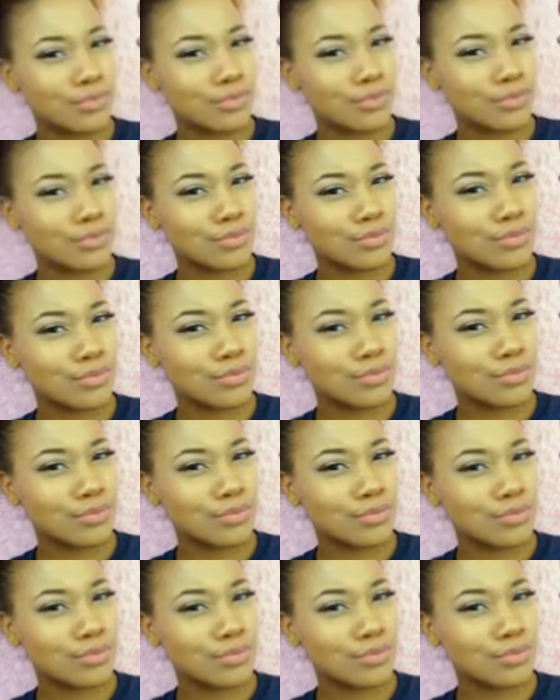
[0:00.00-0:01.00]

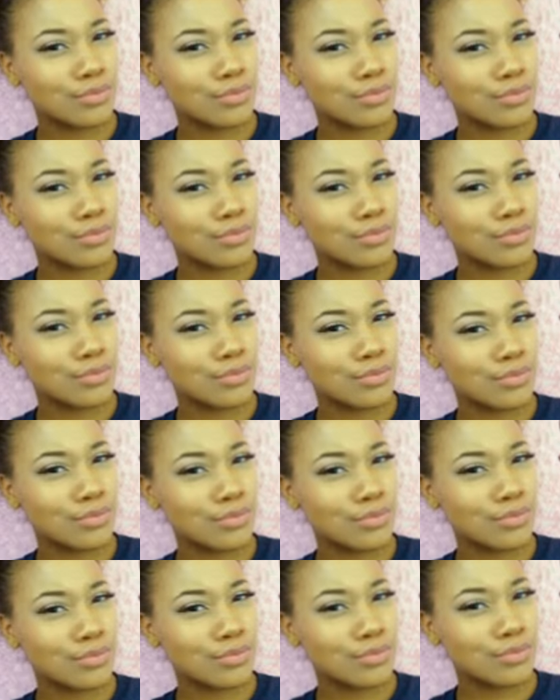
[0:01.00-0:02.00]

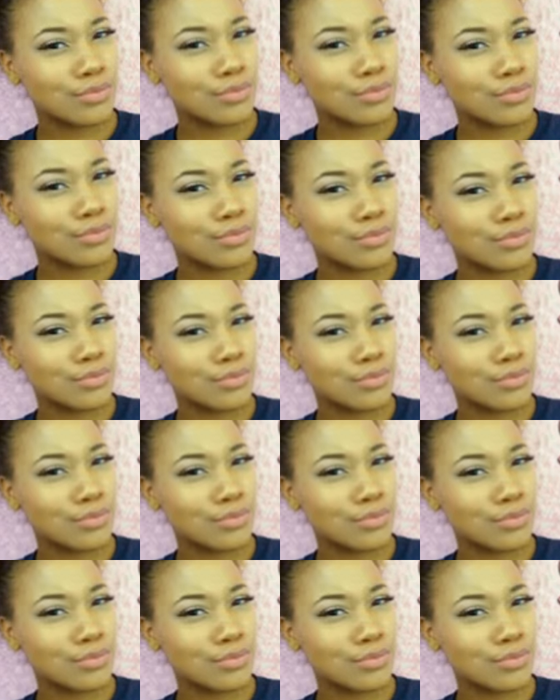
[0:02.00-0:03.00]

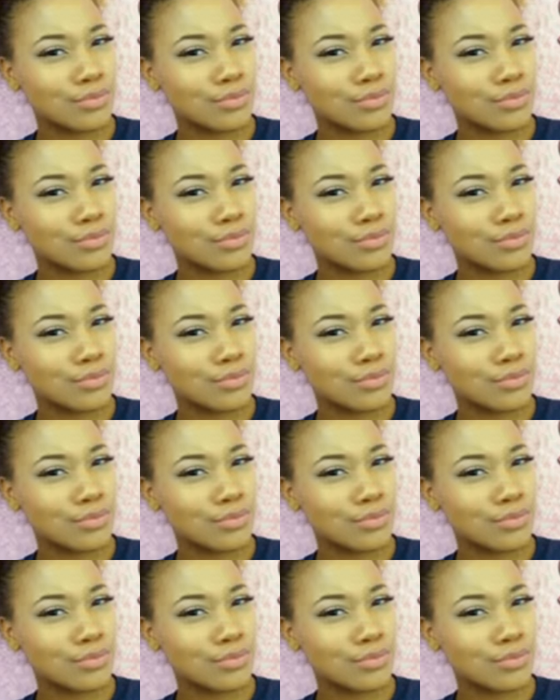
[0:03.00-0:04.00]

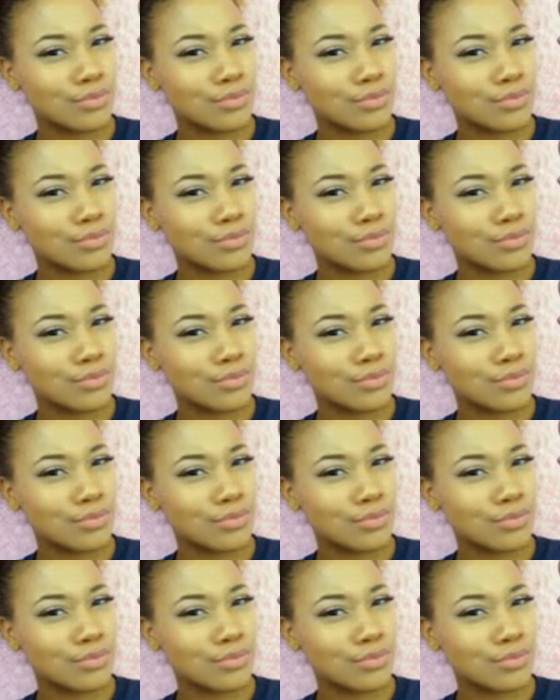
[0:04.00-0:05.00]

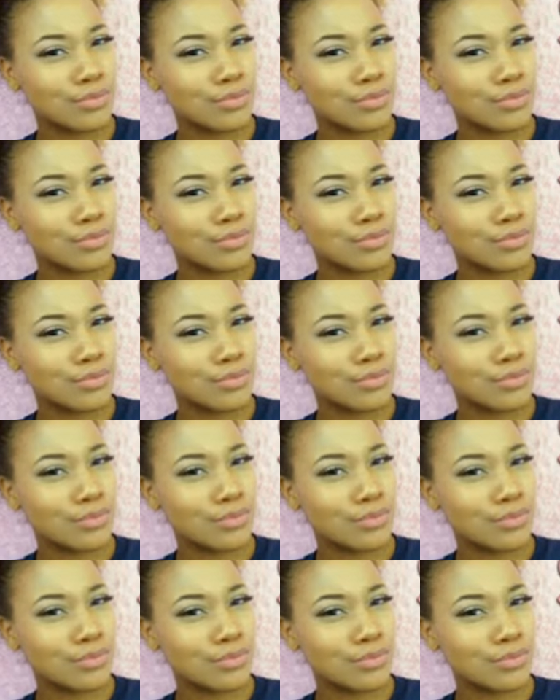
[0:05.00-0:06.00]

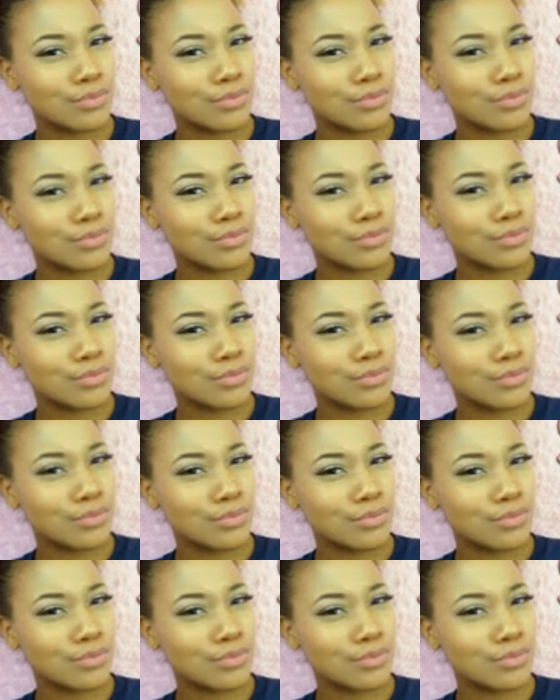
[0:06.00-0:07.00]

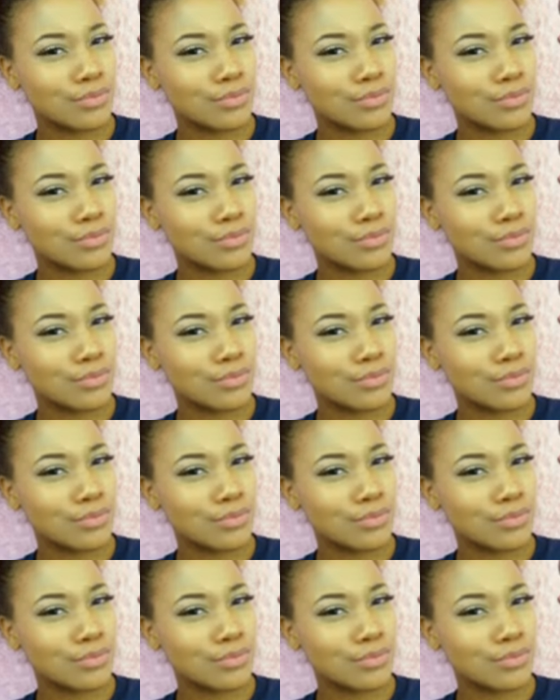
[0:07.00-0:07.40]
No words are spoken by the person on screen.